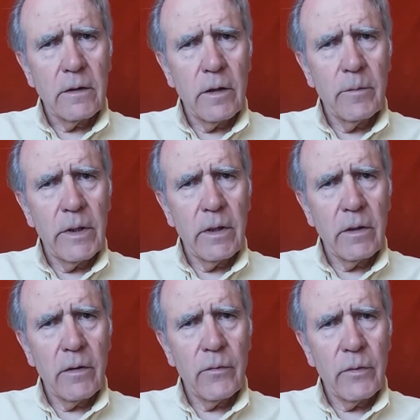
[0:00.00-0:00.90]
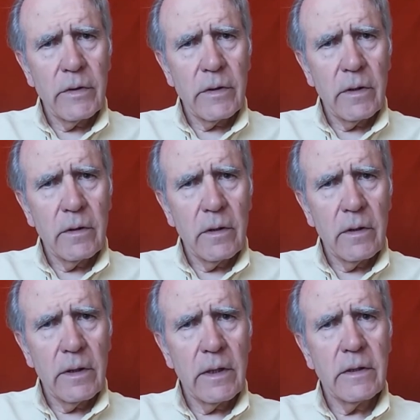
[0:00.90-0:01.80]
The being of reason
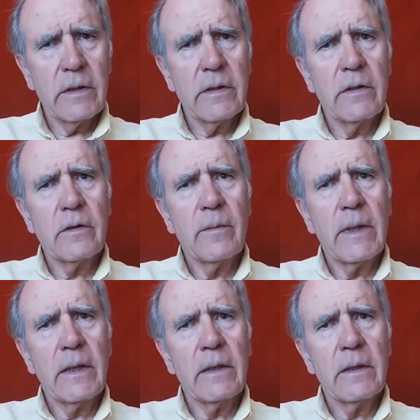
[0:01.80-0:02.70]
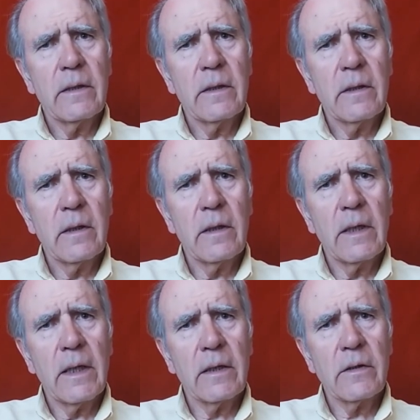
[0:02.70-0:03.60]
only exists in the mind,
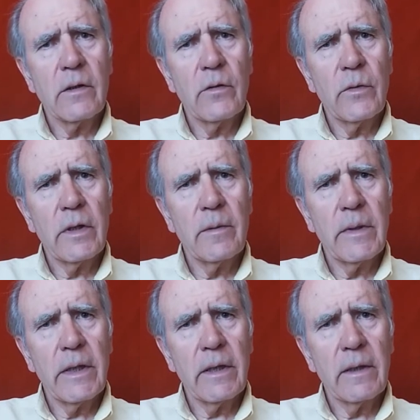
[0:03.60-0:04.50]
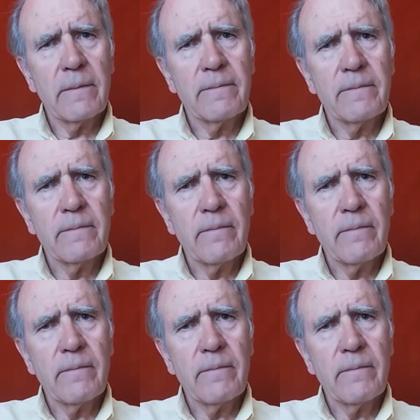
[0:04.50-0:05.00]
and not the real being.